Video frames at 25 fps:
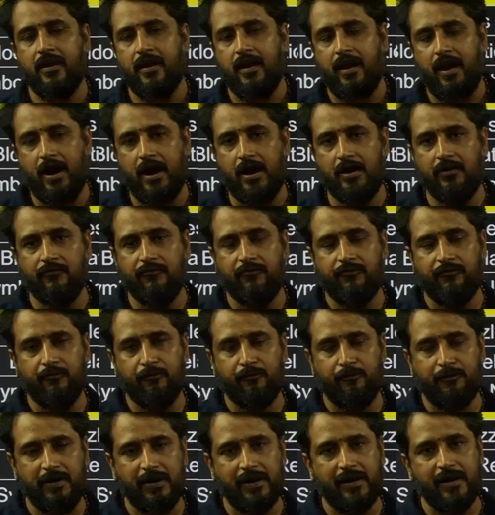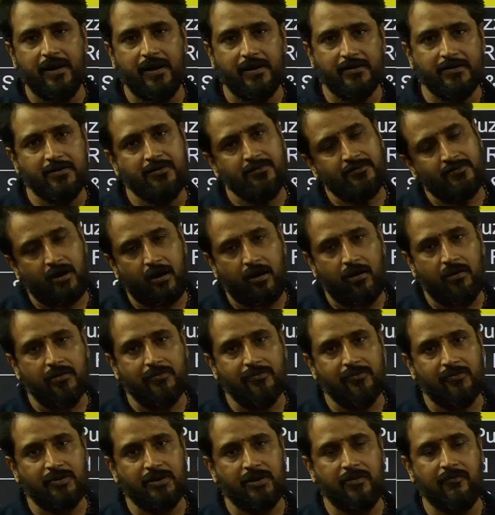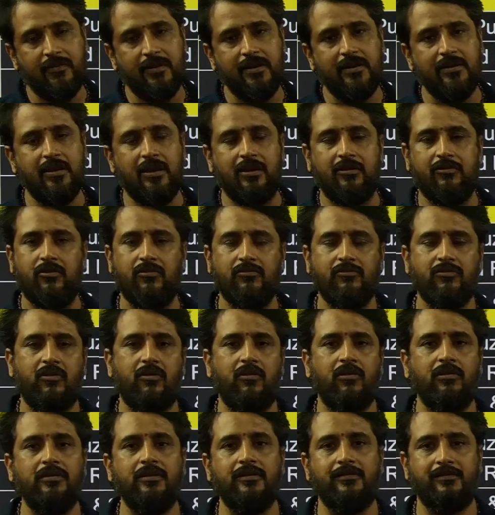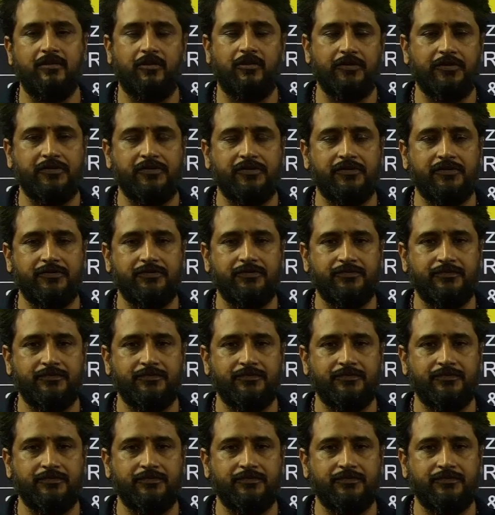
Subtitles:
and blood relations also given in across all the slots.